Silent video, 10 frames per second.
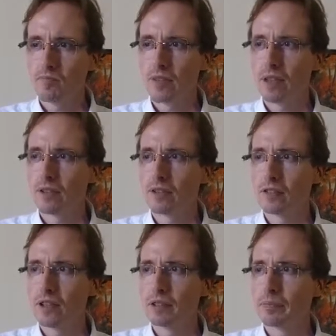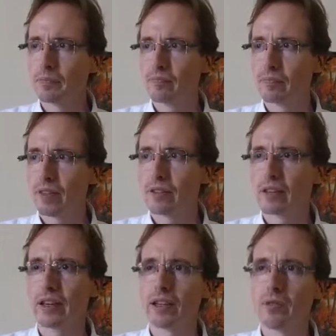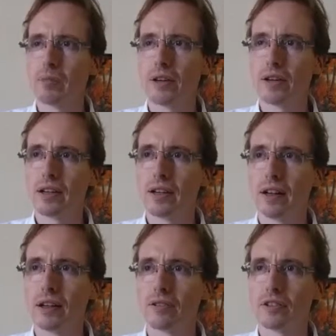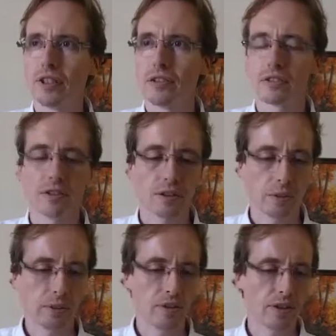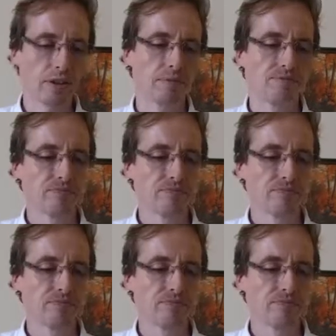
Yeah, a slight tangy berry aftertaste. I would say